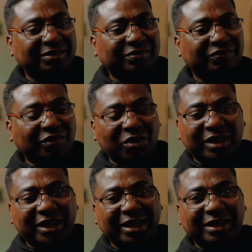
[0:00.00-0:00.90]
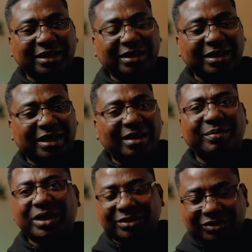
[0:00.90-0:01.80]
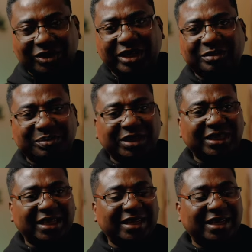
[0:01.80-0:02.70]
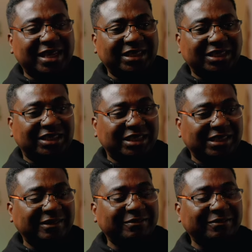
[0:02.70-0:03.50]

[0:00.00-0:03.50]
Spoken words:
4K? I mean, transmit a HD,